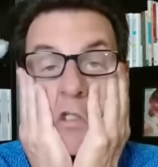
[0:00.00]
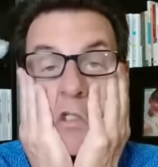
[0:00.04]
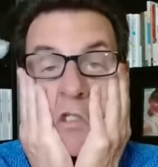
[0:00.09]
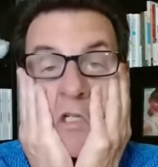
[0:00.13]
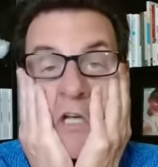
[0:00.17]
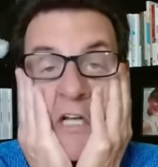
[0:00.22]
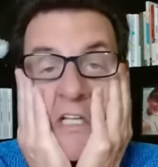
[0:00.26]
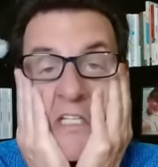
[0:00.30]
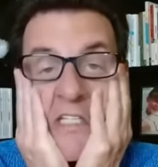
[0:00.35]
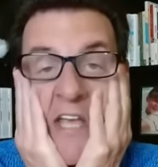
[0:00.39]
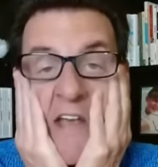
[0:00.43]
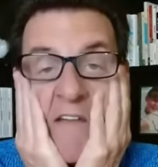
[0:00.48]
You
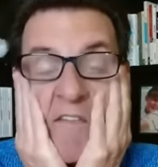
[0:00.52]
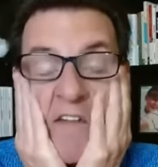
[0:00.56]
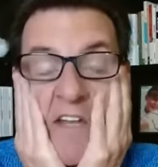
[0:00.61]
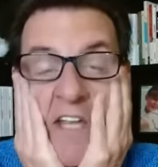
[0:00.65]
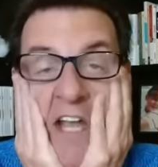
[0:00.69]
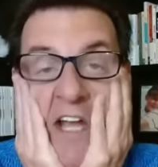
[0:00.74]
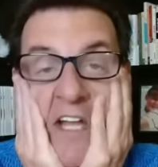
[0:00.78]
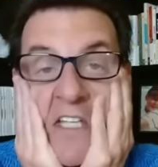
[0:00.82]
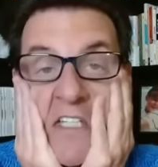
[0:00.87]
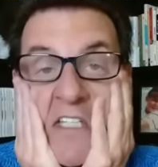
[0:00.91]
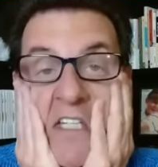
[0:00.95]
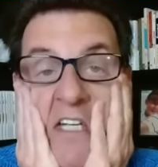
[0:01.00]
guys have
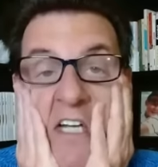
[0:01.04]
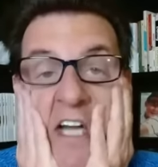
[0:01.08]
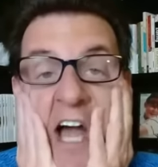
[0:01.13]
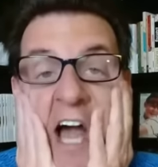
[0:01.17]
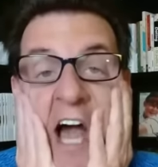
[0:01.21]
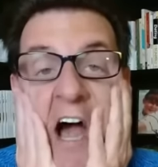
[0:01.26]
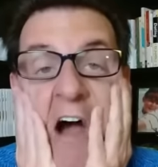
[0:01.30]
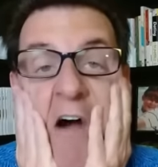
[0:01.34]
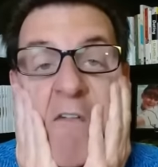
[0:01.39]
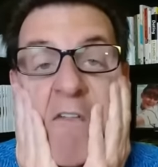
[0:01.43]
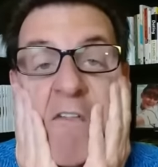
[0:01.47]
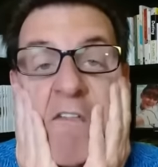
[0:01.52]
any idea
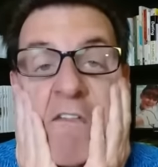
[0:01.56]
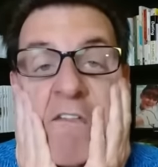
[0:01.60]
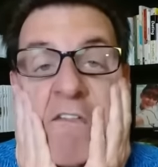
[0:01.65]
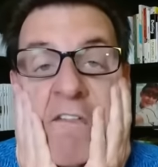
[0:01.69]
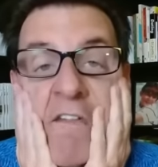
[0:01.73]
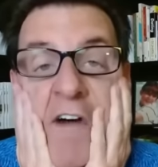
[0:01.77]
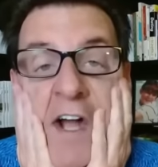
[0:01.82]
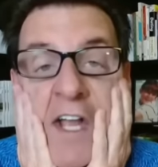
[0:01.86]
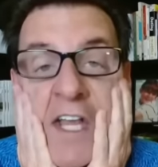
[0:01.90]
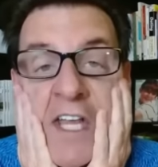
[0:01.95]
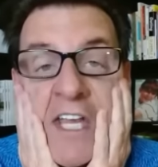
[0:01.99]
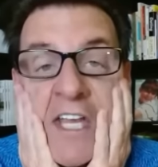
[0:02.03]
how
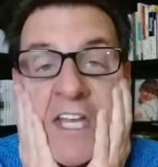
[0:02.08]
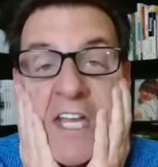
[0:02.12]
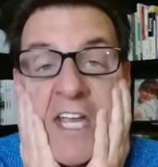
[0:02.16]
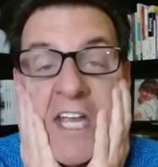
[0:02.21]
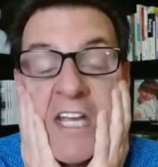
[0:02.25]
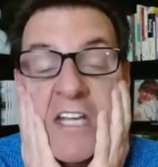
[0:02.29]
fucking